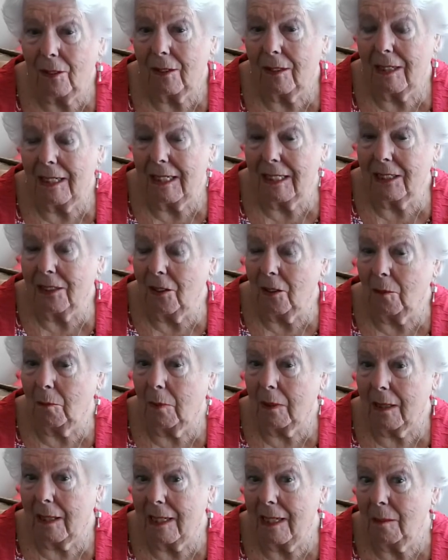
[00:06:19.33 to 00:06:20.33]
It's not
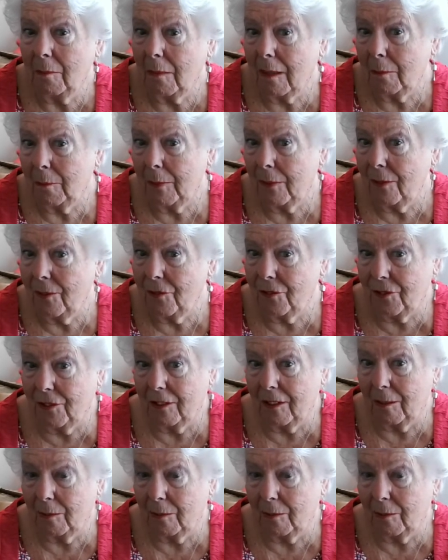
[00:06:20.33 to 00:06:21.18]
in my birth chart.